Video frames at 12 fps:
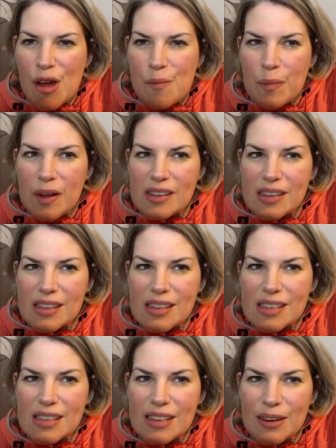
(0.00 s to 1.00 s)

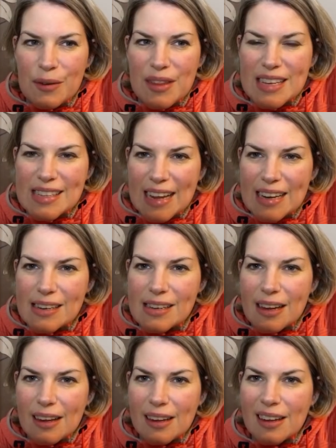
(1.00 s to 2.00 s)
buttons with a
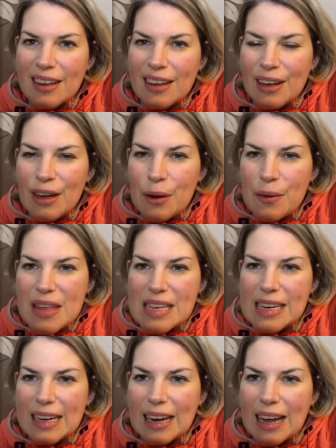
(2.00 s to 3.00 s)
Santa with his
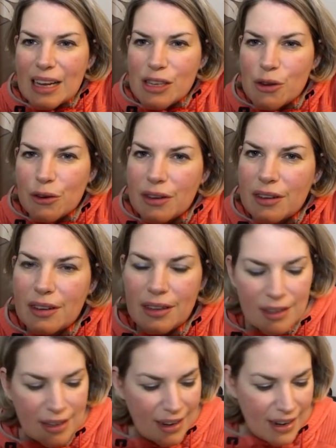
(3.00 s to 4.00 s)
little hat on
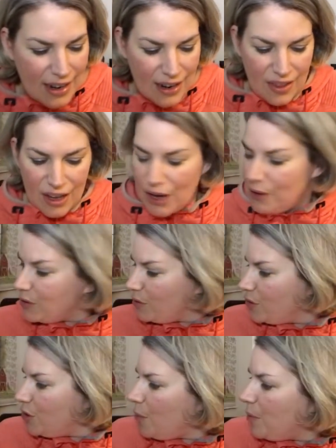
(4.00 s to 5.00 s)
that goes on
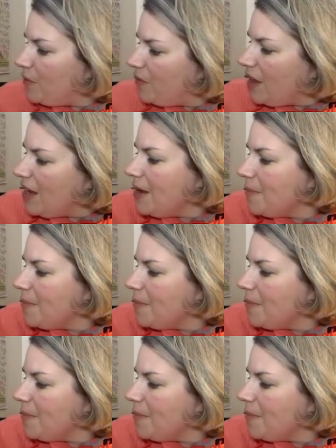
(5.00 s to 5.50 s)
top of the